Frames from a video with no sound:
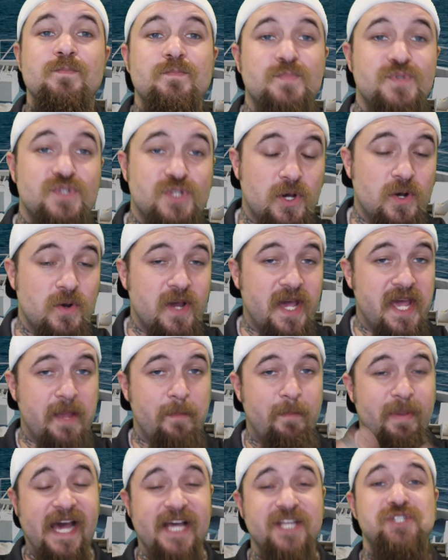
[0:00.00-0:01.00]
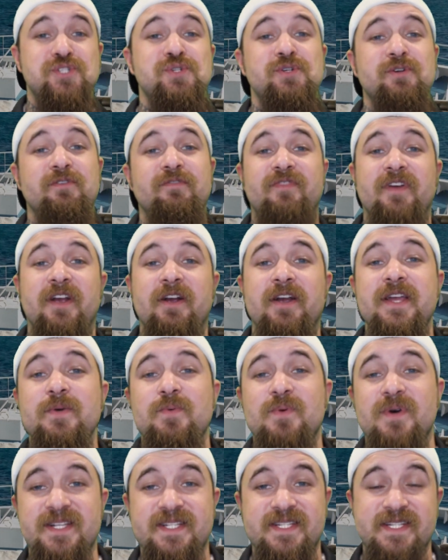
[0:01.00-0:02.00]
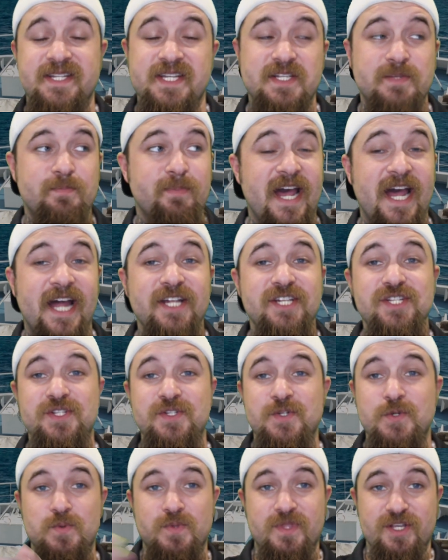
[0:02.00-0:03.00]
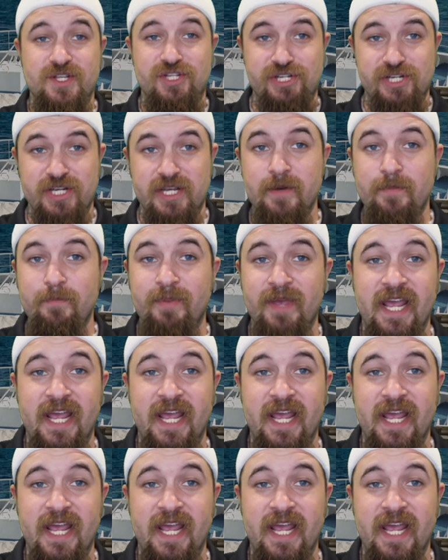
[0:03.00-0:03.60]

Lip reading: So a passenger ferry was dispatched to the ship